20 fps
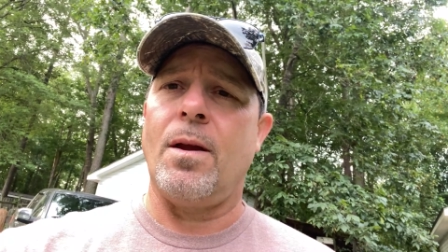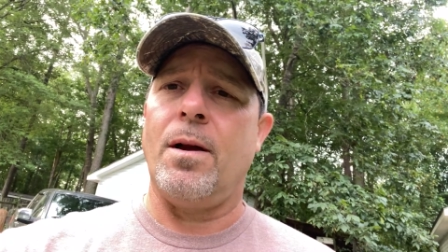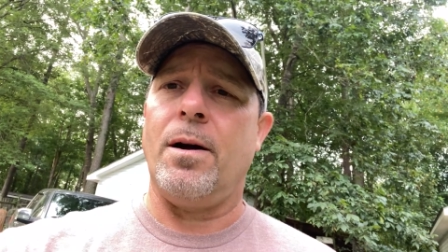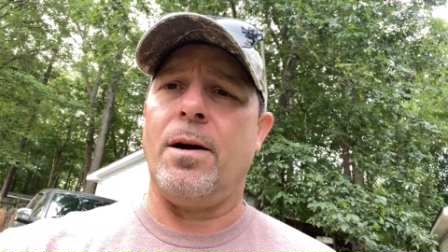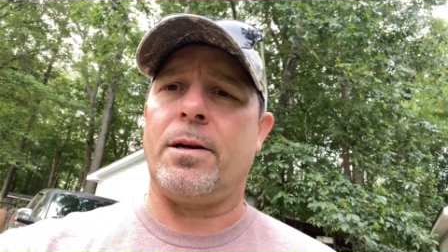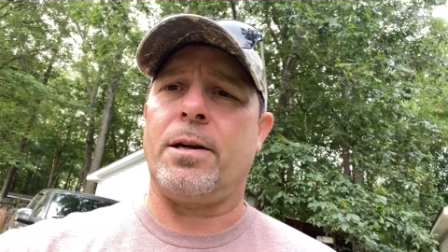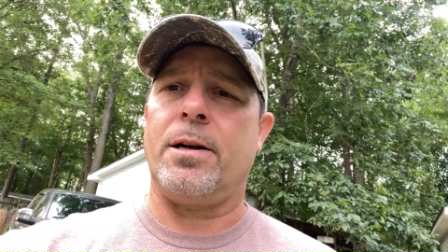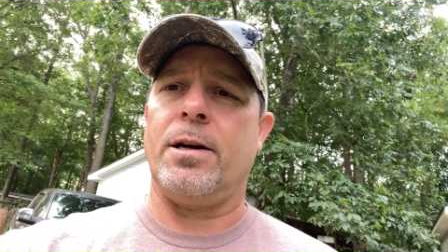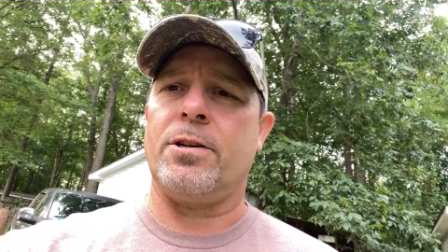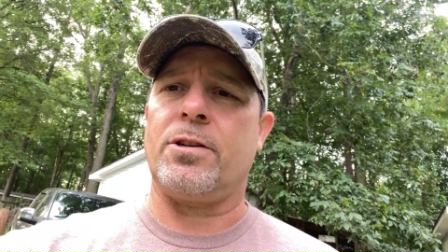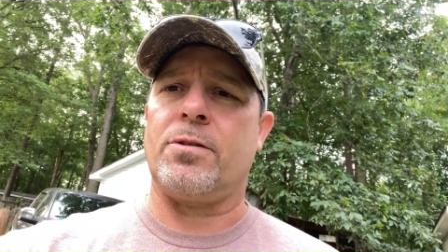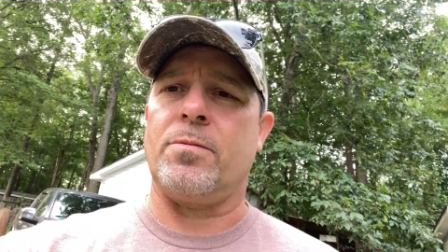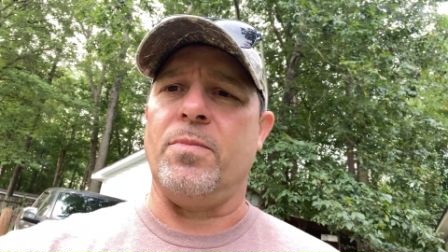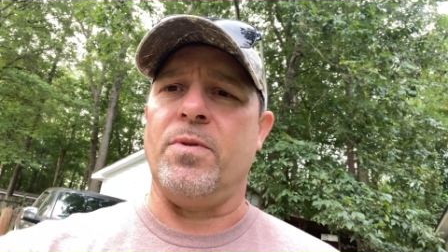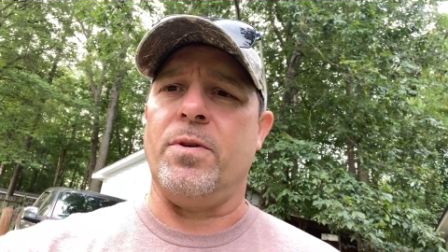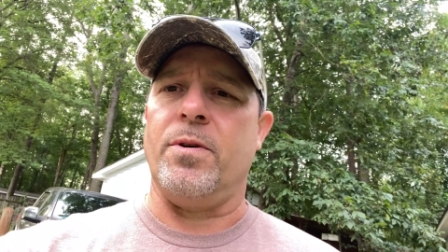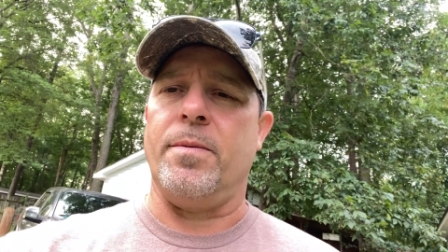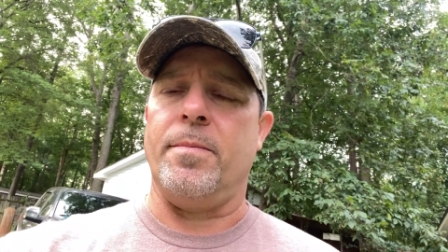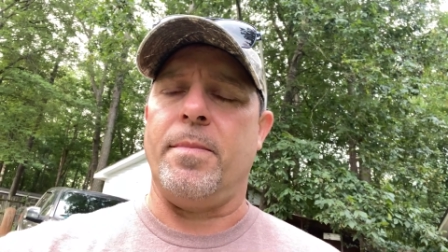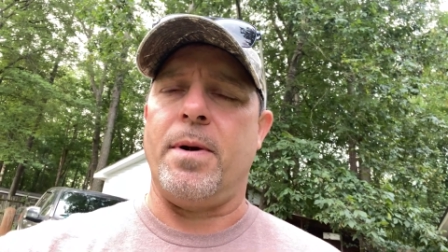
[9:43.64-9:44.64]
a
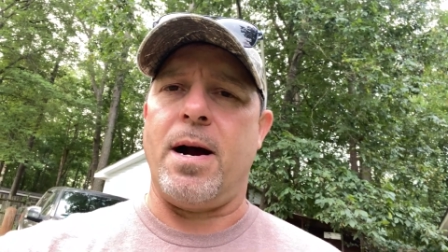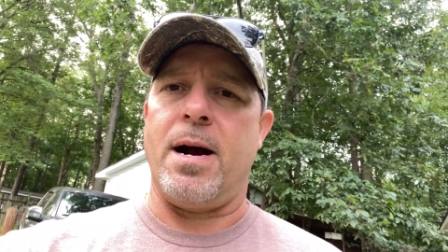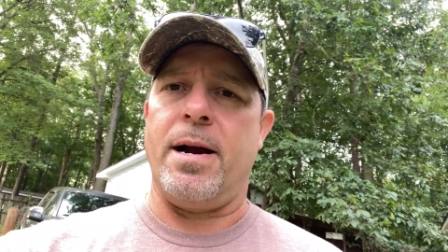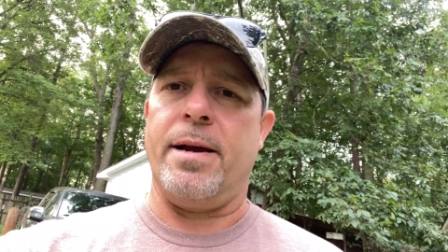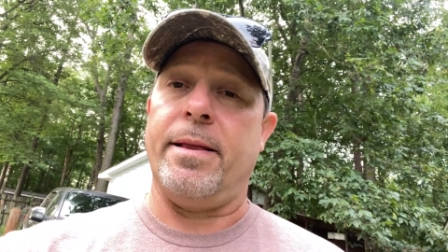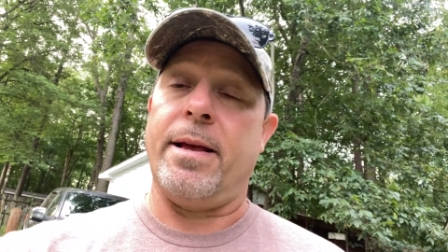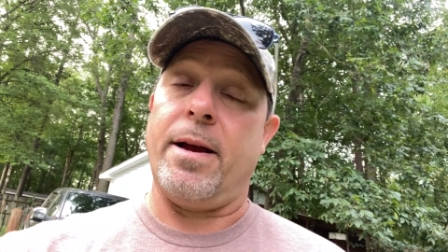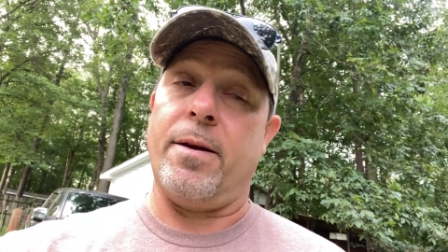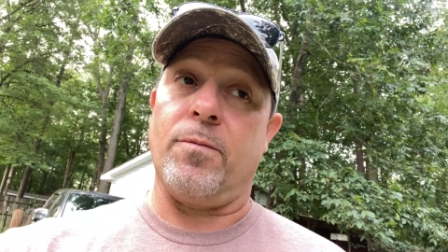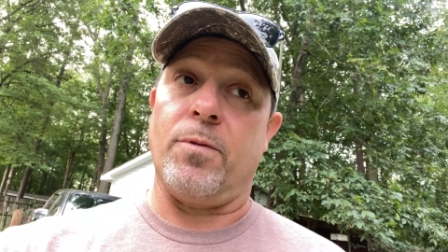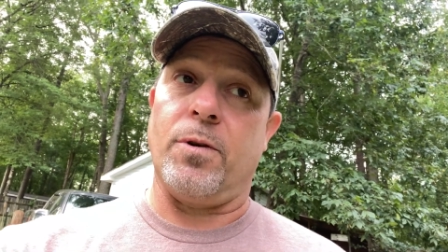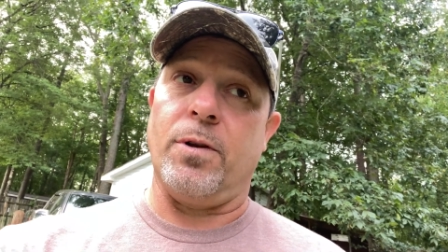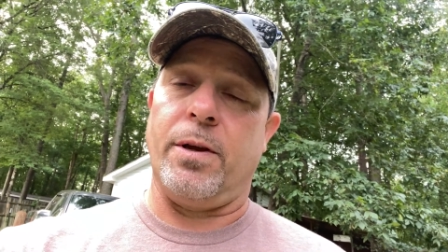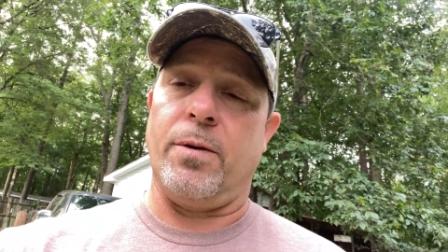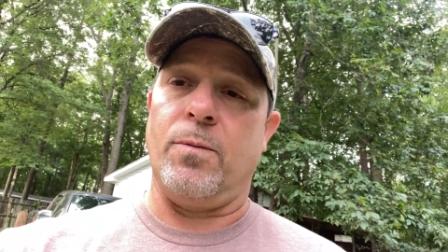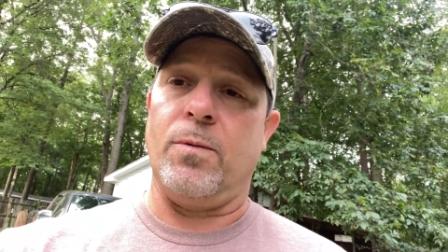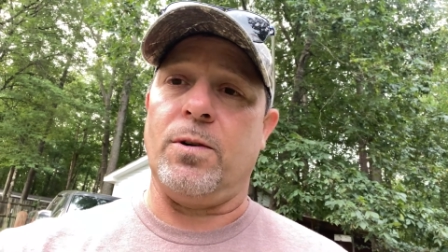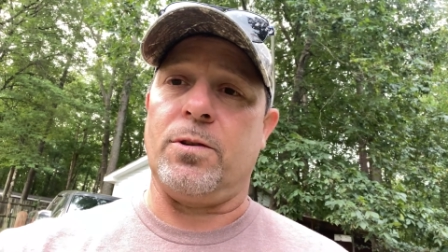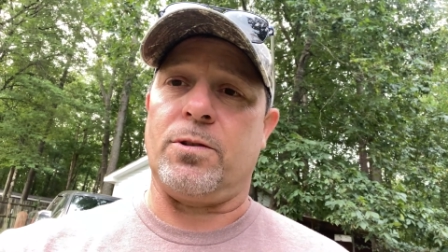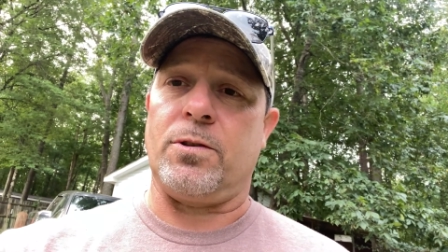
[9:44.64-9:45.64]
customer in mind that really
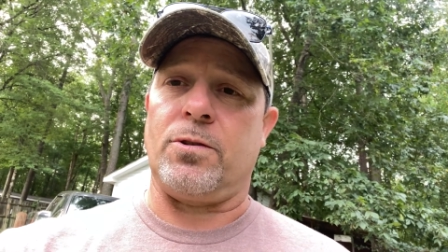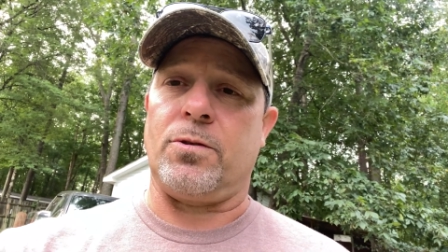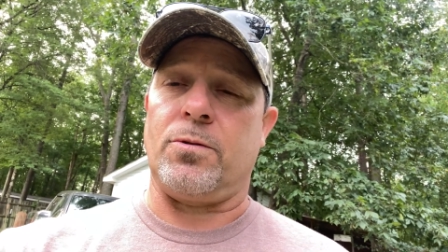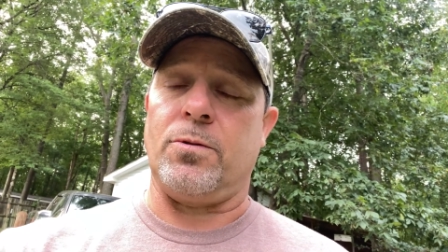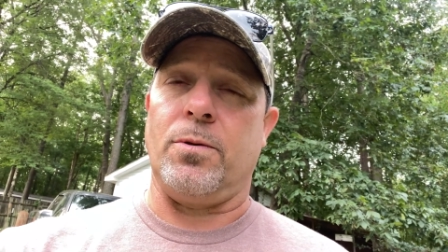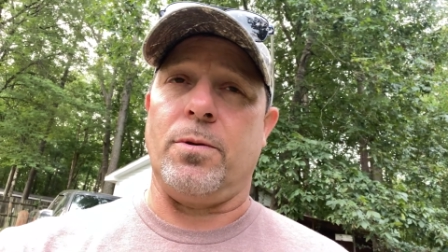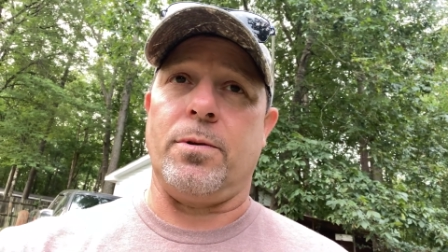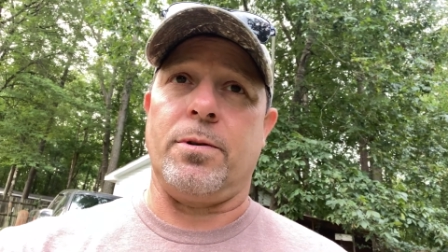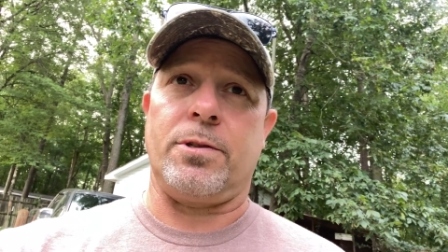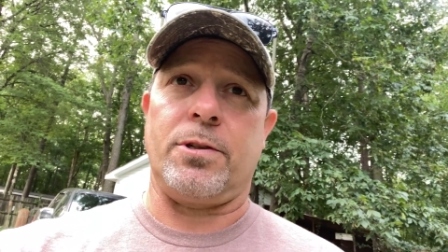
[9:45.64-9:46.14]
wants the store.